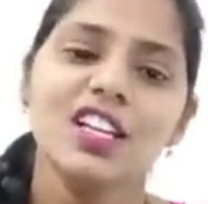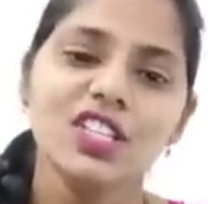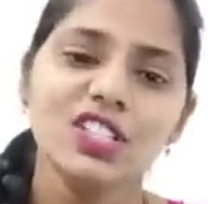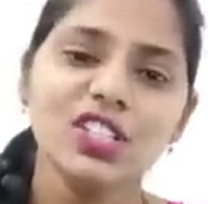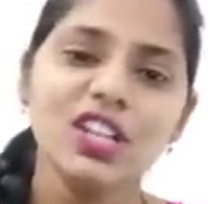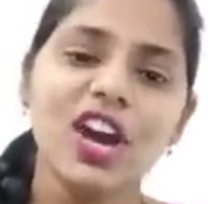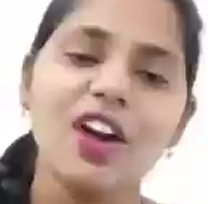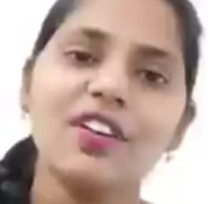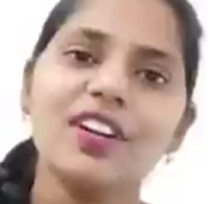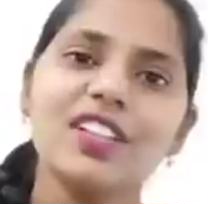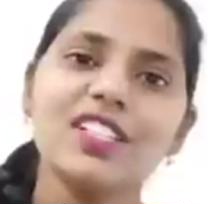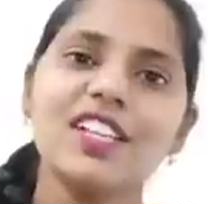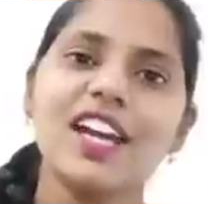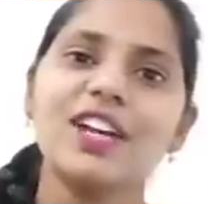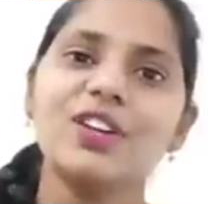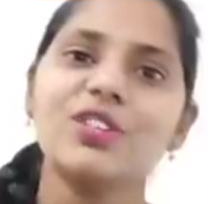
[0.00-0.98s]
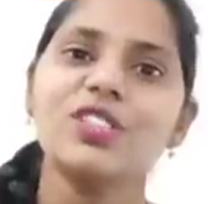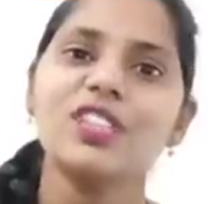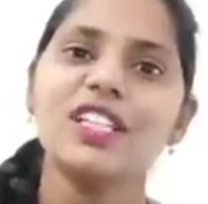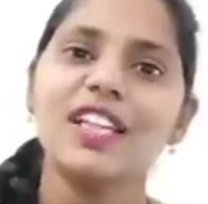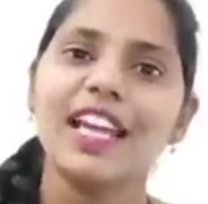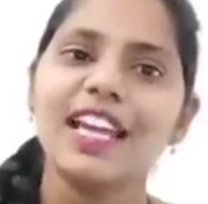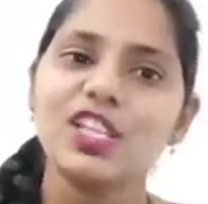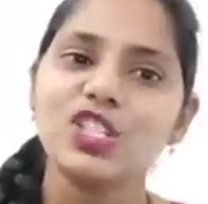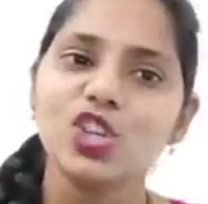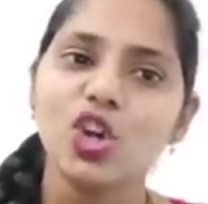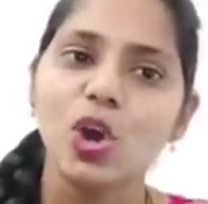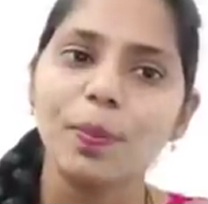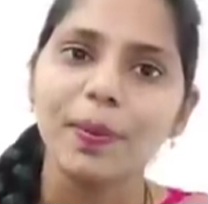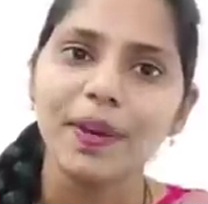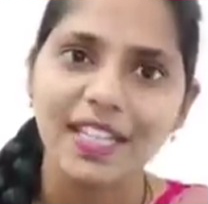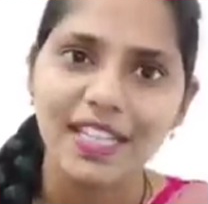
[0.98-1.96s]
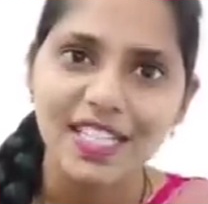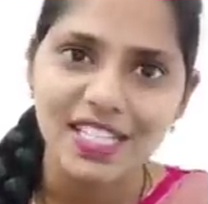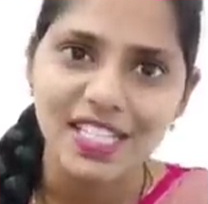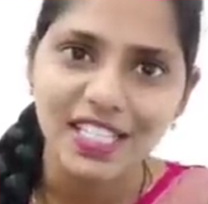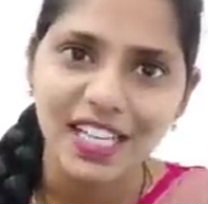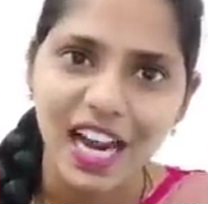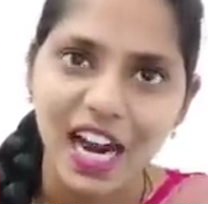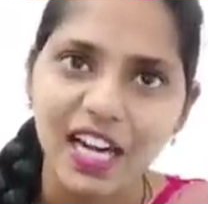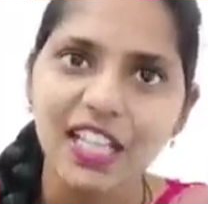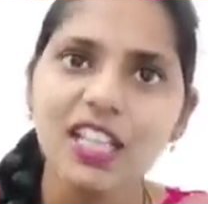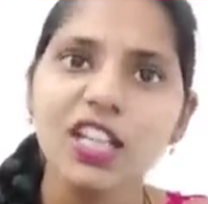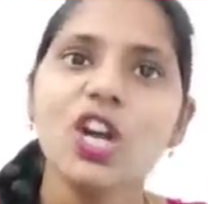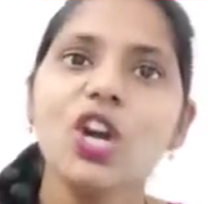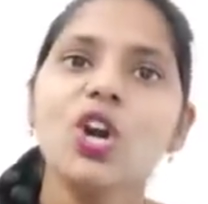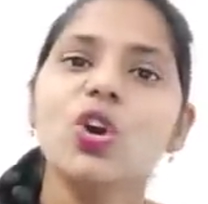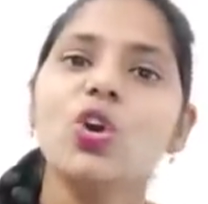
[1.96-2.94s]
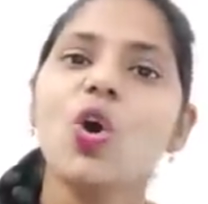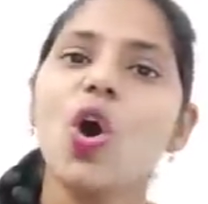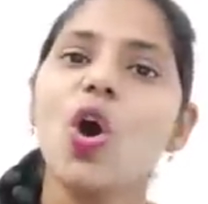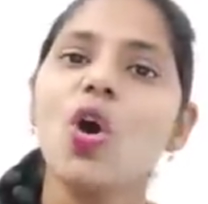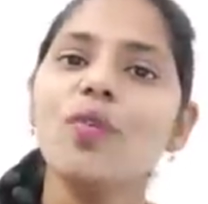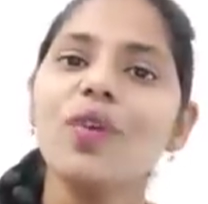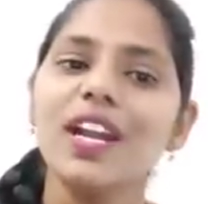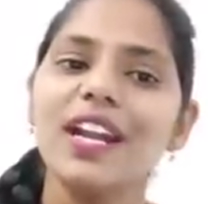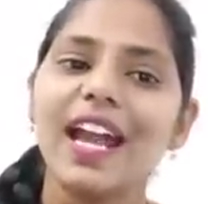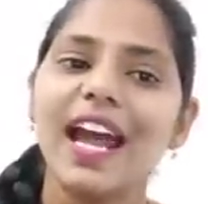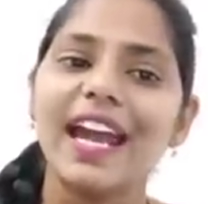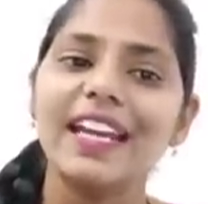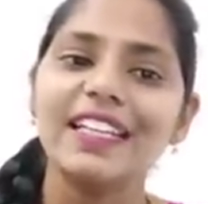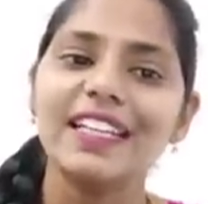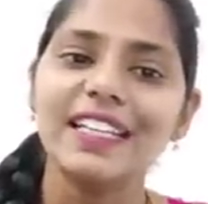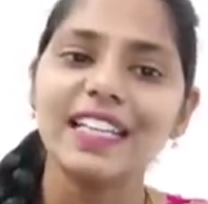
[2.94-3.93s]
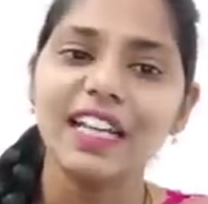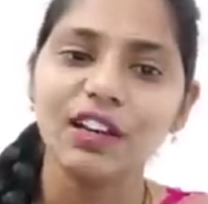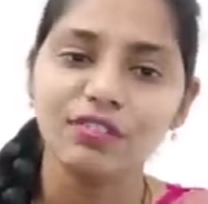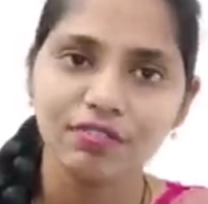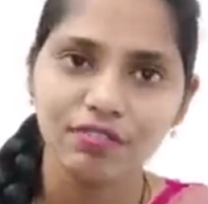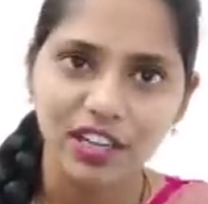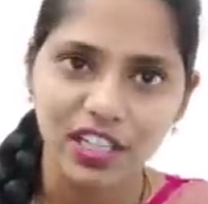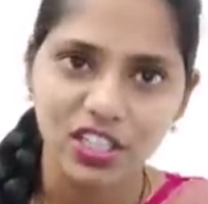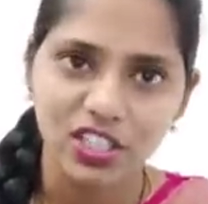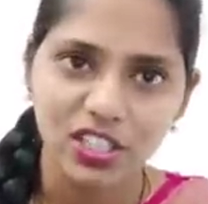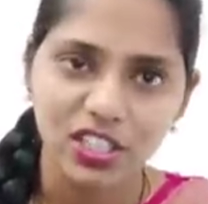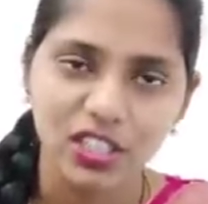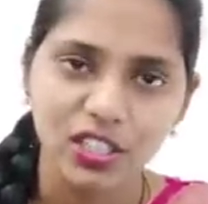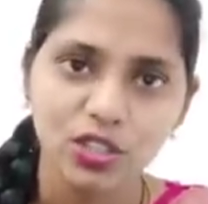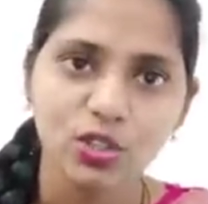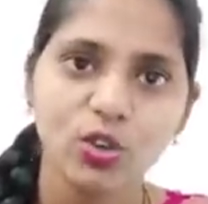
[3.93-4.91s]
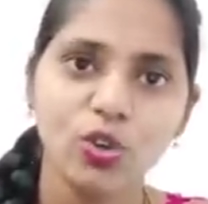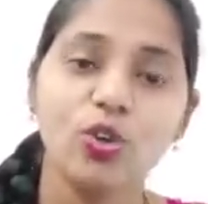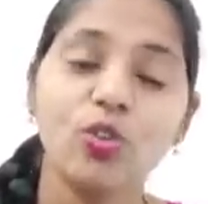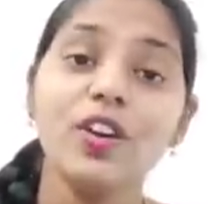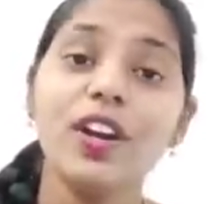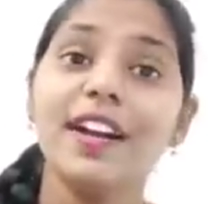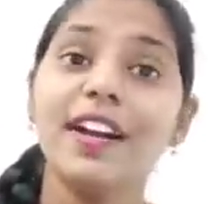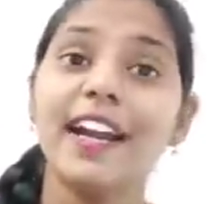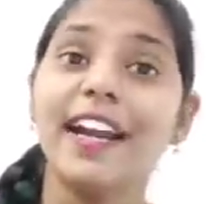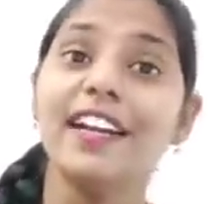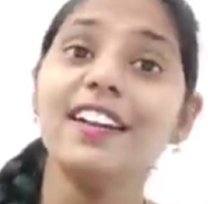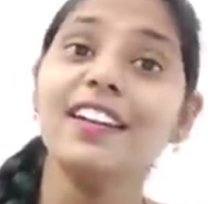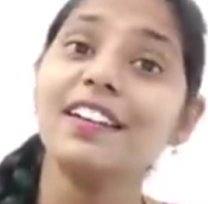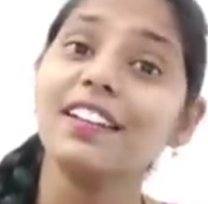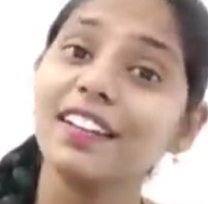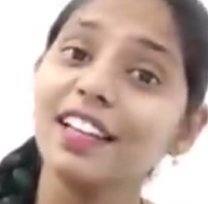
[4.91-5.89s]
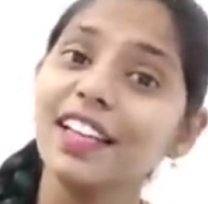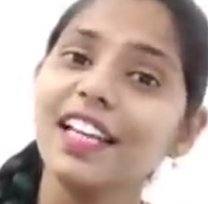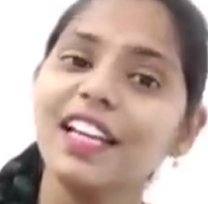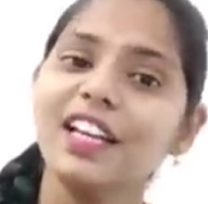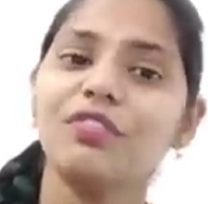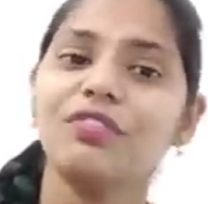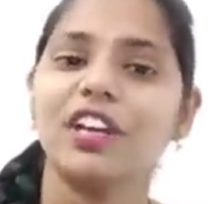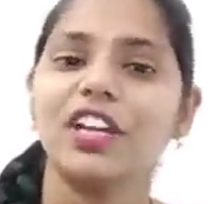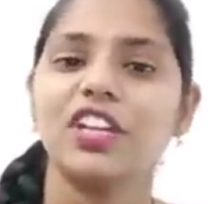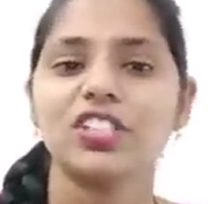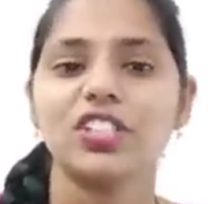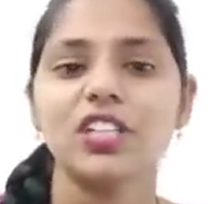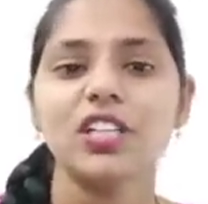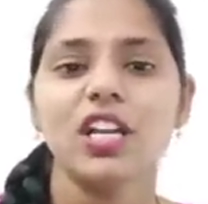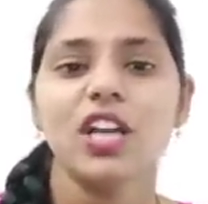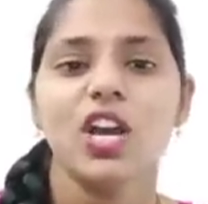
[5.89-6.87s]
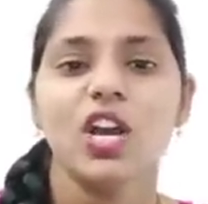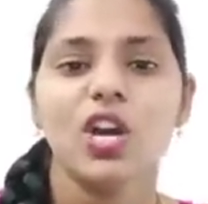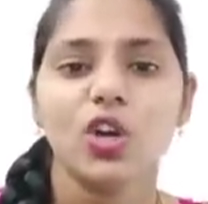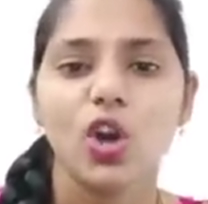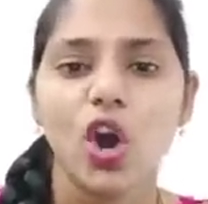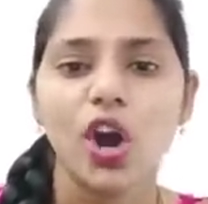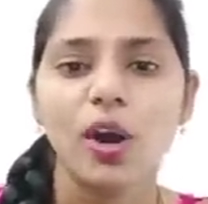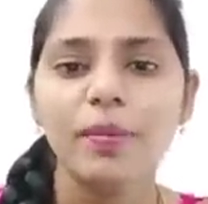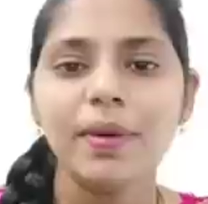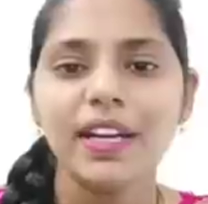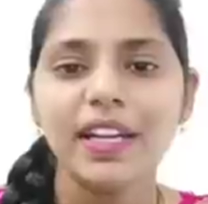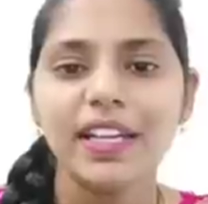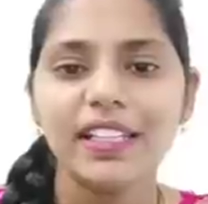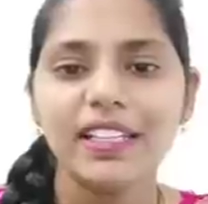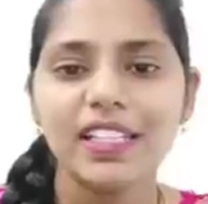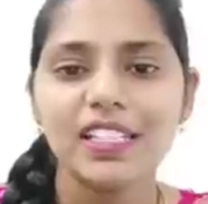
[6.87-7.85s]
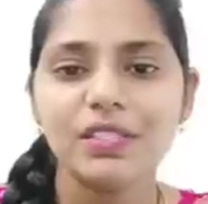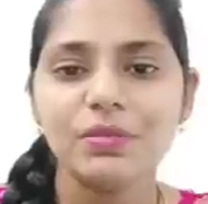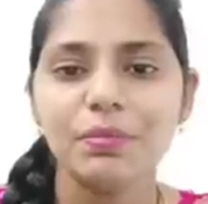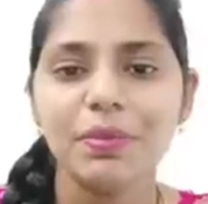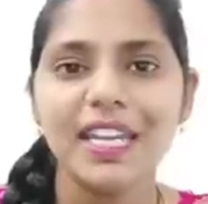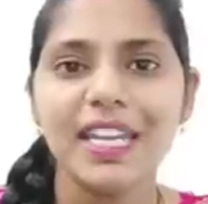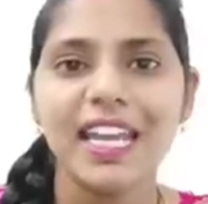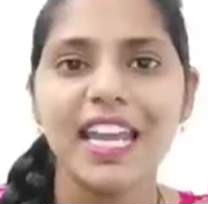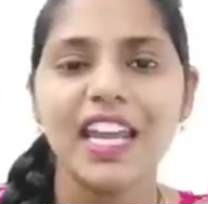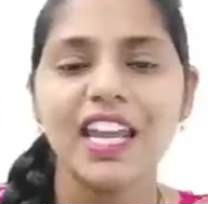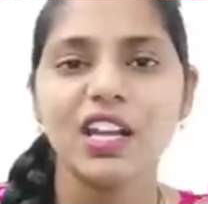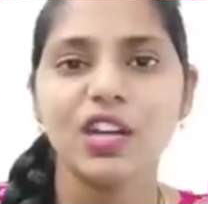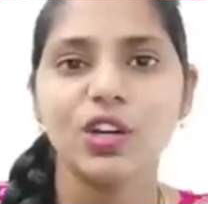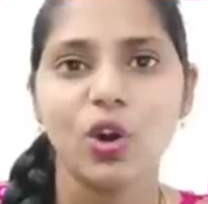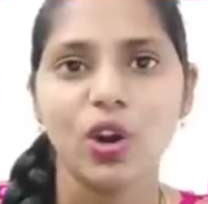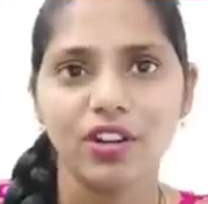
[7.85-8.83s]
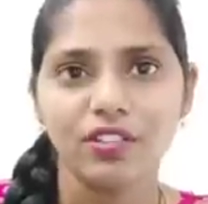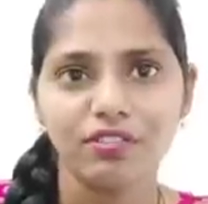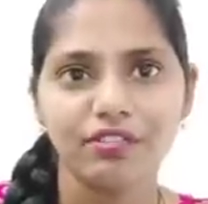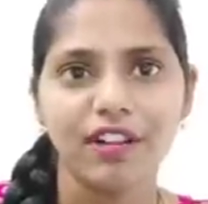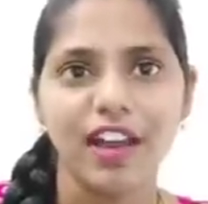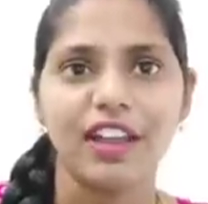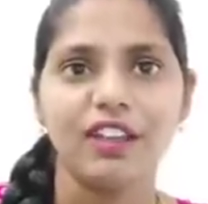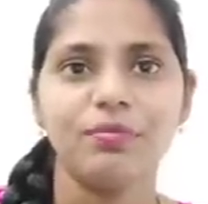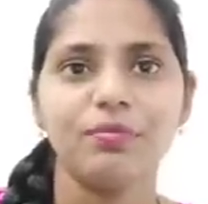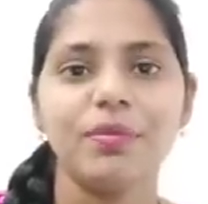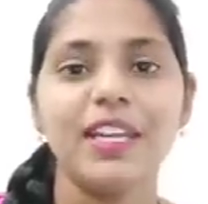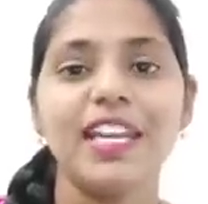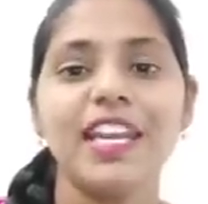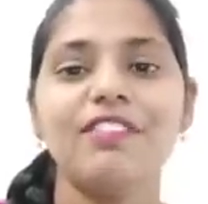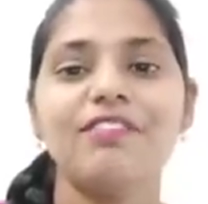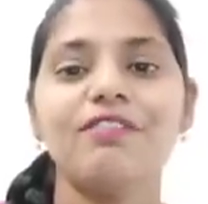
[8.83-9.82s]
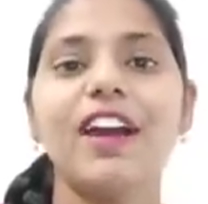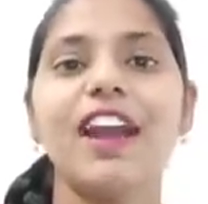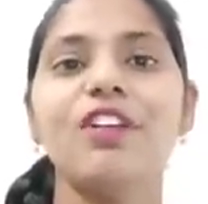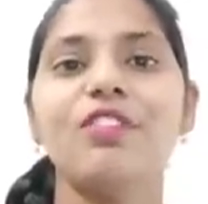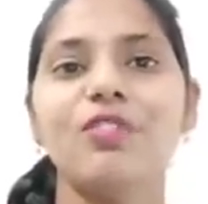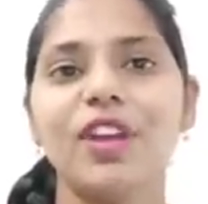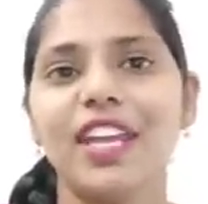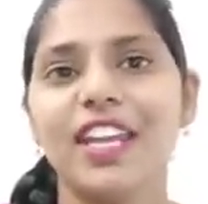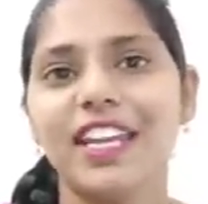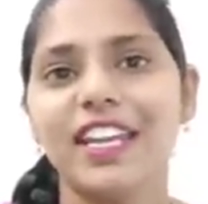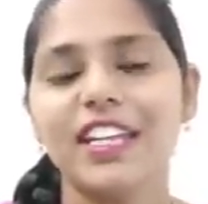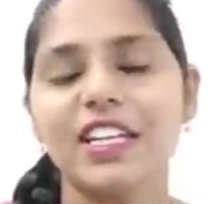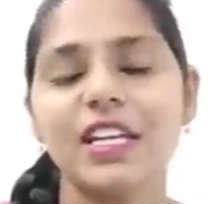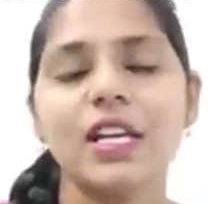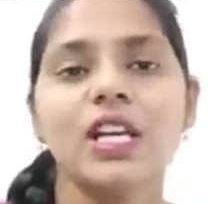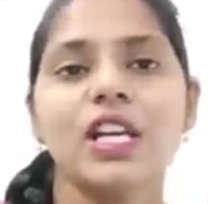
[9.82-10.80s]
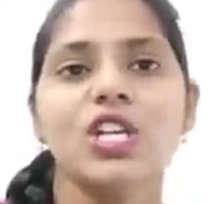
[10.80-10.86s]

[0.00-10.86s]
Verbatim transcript: So now let us try to see next topic it is regarding COVID-19 infection, COVID-19 reinfection common in this BA.5, BA5 variant.